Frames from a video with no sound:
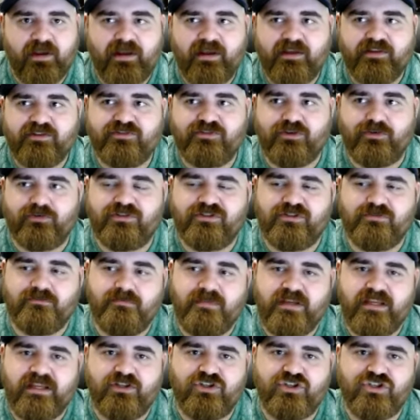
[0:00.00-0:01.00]
So to
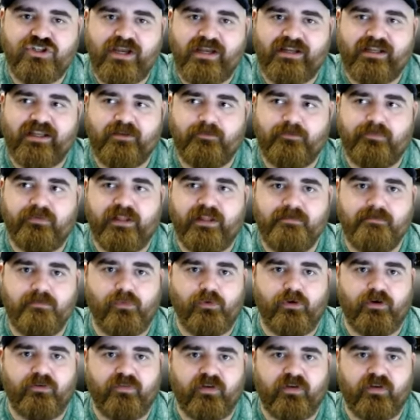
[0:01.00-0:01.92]
me, Chet can play more of